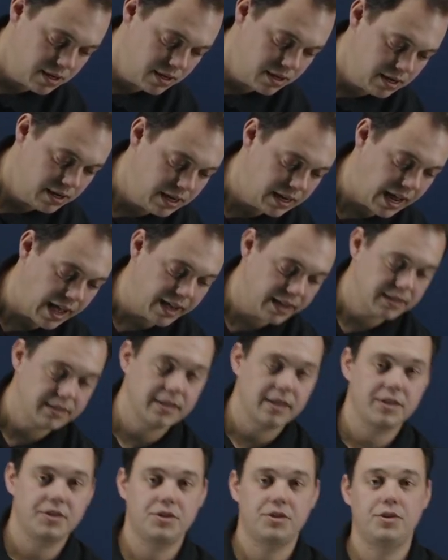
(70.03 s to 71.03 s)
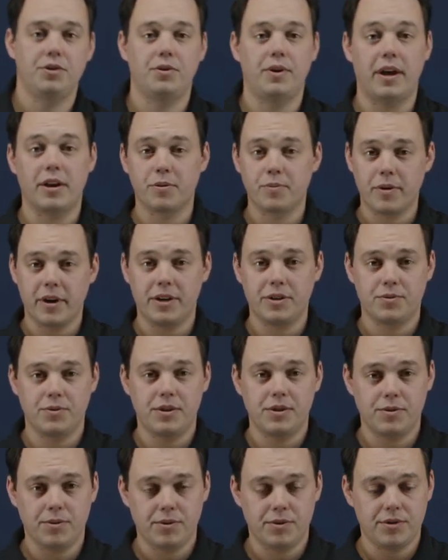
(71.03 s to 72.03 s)
need access to enterprise
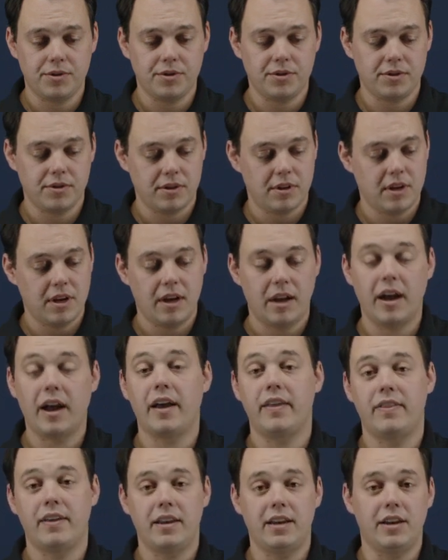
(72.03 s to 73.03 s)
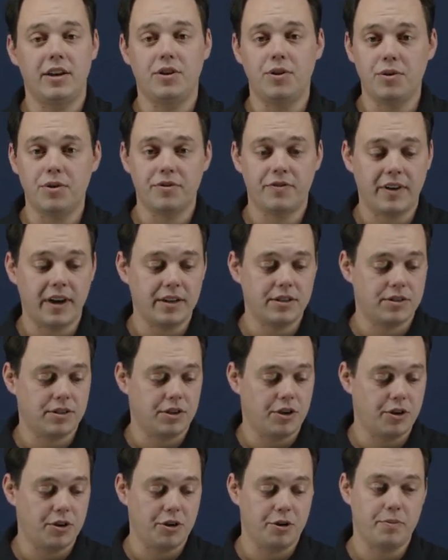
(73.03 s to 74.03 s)
resources, and they need unified
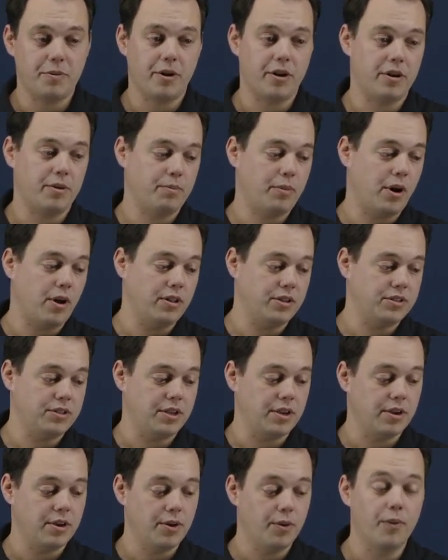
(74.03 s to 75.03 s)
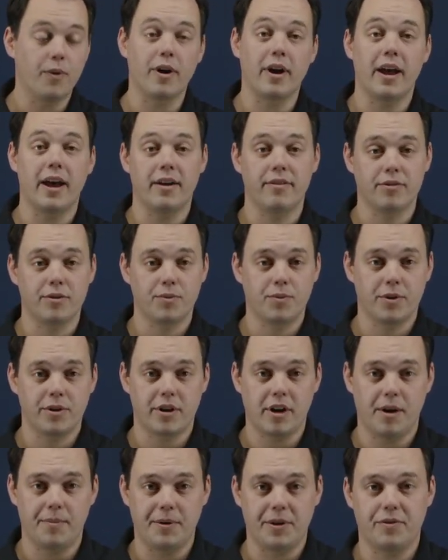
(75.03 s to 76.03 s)
security policy wherever we're
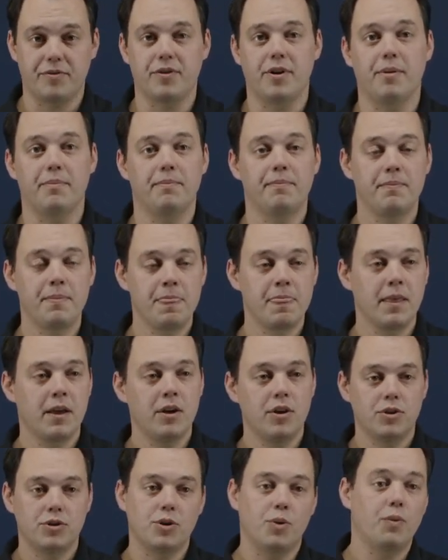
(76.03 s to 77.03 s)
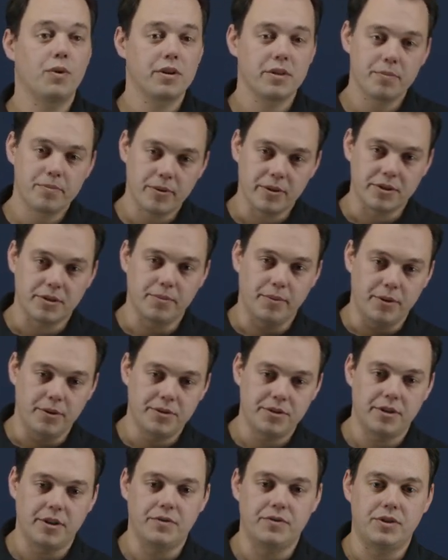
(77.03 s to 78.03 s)
coming from. So one of the
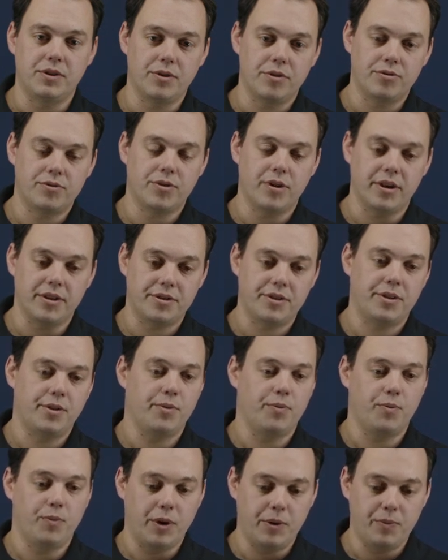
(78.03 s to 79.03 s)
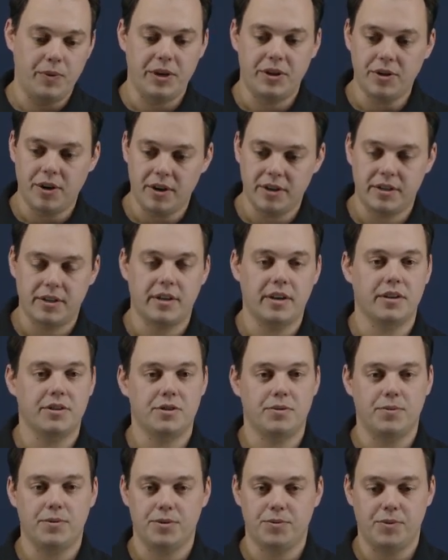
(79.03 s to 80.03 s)
principles of Zero Trust that when we talk to
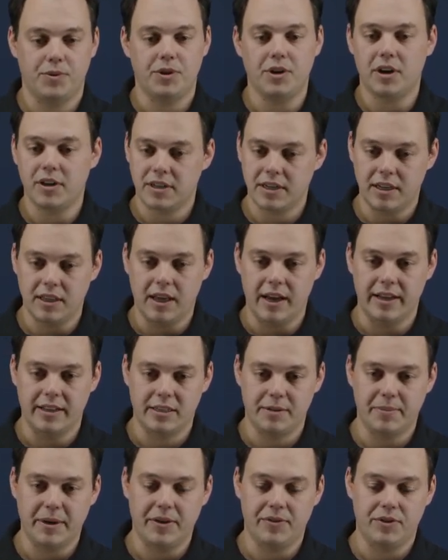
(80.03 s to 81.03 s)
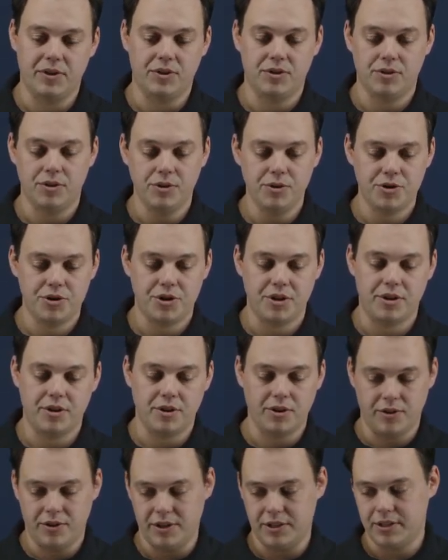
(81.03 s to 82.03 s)
customers, when we talk to clients about this solution
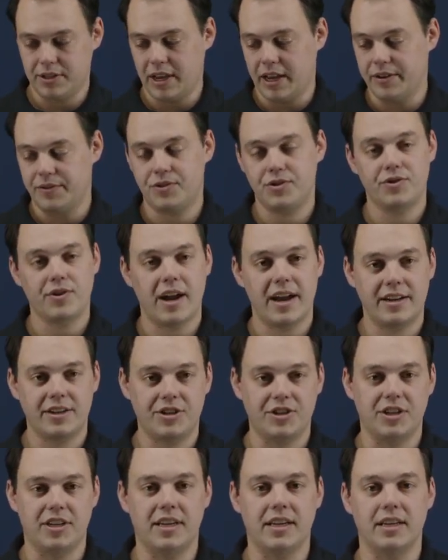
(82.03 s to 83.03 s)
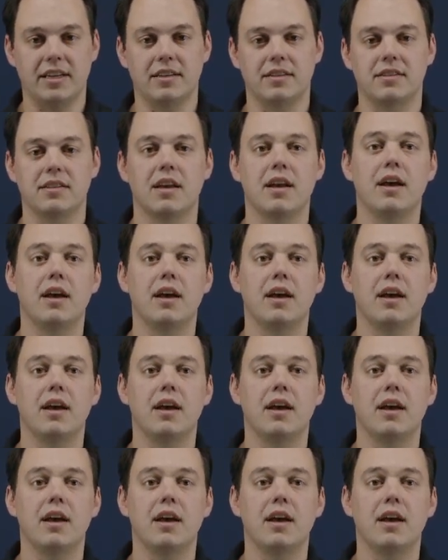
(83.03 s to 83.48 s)
or this kind of strategy is